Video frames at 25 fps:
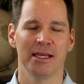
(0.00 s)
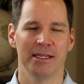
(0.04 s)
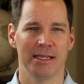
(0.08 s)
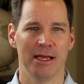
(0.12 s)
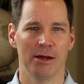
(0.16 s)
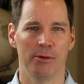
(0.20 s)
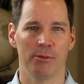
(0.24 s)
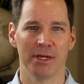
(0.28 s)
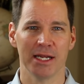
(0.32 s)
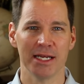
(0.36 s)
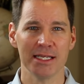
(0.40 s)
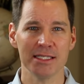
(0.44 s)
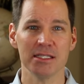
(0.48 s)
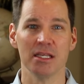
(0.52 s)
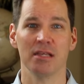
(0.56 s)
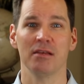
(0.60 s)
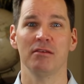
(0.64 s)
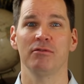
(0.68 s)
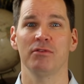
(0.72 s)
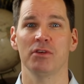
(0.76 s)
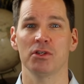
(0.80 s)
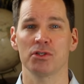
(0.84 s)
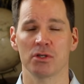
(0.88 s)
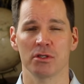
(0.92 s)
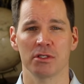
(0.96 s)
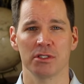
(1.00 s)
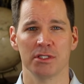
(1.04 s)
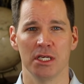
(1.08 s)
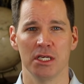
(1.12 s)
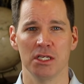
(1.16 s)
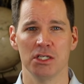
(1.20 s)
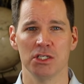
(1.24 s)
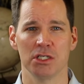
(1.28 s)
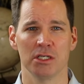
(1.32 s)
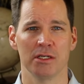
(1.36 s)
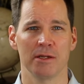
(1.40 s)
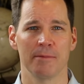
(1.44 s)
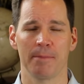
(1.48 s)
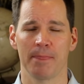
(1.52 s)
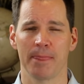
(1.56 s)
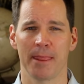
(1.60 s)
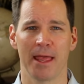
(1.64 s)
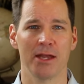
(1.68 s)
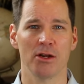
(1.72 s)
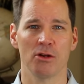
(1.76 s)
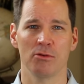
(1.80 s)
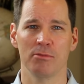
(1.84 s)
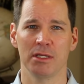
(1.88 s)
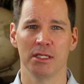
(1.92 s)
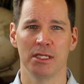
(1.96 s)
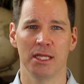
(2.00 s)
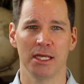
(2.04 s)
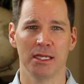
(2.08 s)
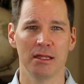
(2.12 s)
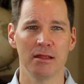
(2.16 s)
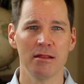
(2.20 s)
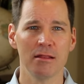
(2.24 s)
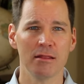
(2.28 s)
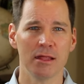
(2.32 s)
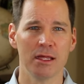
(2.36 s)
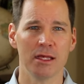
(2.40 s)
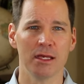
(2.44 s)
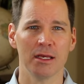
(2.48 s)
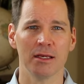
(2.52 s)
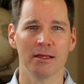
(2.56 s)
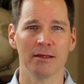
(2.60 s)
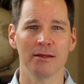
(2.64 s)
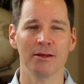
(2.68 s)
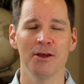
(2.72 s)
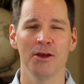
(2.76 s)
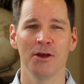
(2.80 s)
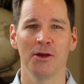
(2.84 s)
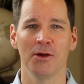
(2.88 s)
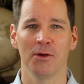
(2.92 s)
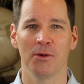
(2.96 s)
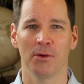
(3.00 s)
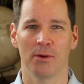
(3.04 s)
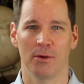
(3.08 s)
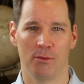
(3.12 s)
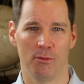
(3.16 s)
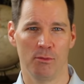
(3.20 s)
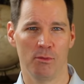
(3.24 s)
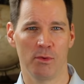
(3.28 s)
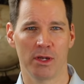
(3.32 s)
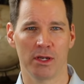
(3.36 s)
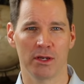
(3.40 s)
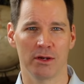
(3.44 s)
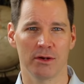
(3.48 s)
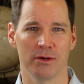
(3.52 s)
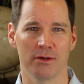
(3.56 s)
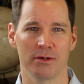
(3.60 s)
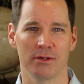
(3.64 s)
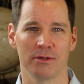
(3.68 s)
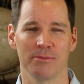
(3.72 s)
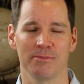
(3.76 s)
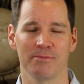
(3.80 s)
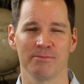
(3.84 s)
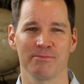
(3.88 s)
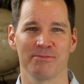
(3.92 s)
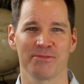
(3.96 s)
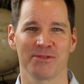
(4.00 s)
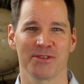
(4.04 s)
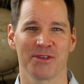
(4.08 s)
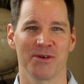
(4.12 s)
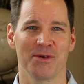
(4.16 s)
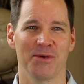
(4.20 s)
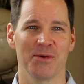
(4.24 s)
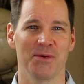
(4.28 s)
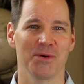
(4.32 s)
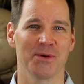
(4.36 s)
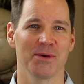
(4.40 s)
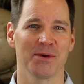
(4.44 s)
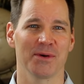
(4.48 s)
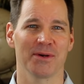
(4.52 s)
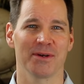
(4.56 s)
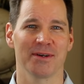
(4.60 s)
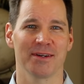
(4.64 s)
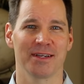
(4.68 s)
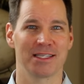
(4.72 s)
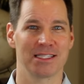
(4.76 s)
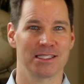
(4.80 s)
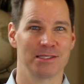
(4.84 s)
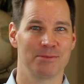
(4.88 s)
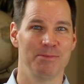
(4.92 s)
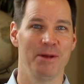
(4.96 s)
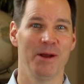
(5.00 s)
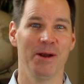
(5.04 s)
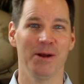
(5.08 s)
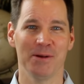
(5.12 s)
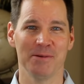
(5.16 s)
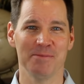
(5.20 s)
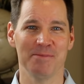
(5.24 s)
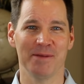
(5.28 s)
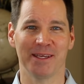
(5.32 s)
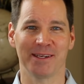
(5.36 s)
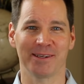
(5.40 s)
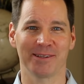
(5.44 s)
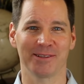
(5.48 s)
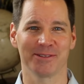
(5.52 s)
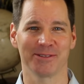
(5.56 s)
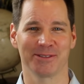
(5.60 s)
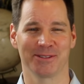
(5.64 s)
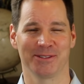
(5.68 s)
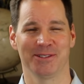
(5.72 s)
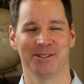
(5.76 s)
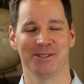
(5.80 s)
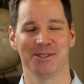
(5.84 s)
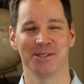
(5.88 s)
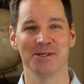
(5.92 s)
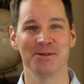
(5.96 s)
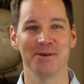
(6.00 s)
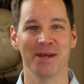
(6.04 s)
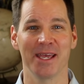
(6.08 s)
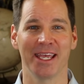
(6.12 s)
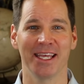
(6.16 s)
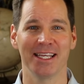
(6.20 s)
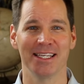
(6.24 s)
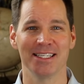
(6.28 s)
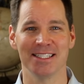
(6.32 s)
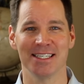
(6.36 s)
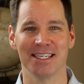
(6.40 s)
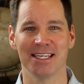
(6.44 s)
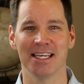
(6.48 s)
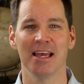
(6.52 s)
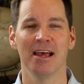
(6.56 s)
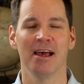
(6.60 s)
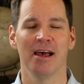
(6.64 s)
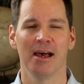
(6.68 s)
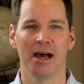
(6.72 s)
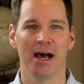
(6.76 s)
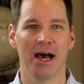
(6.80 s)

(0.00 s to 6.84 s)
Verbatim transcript: Now, when I say visualization, I don't mean anything weird or experimental or new agey.